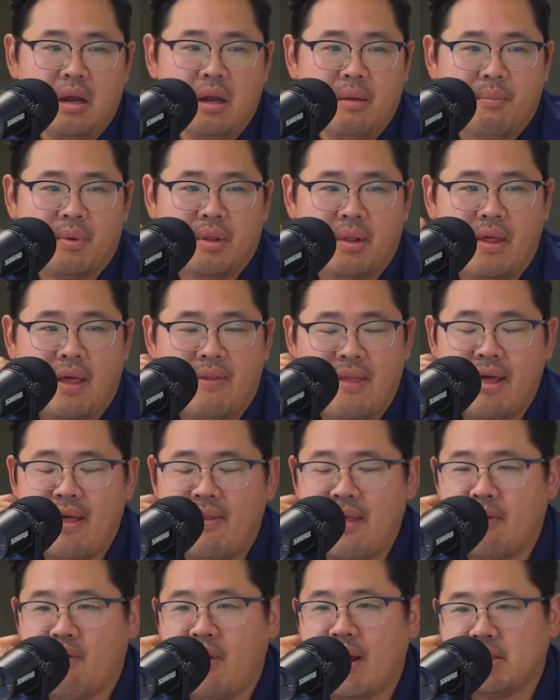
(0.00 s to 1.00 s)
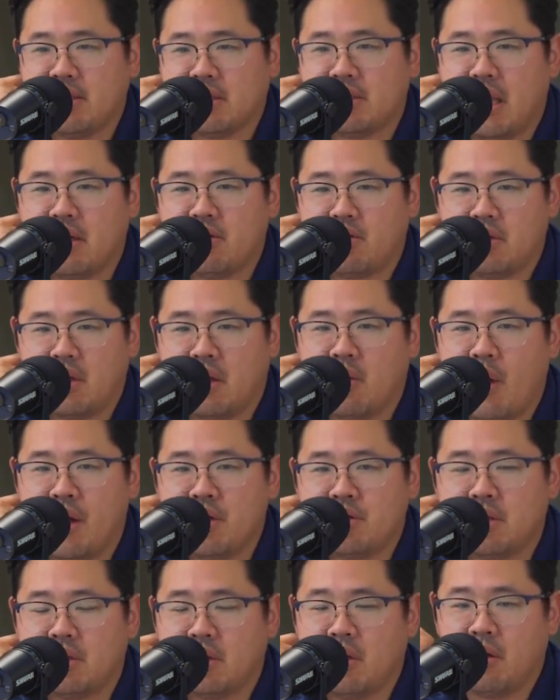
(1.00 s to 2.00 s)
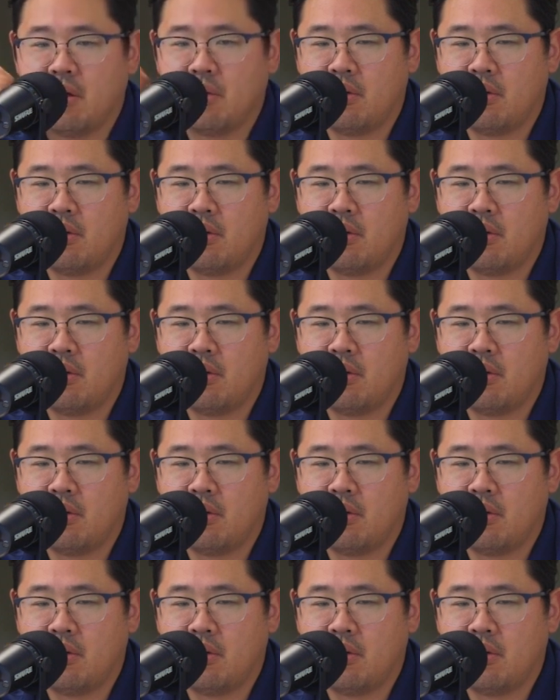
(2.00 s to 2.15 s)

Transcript: But then that raises the interesting question, though.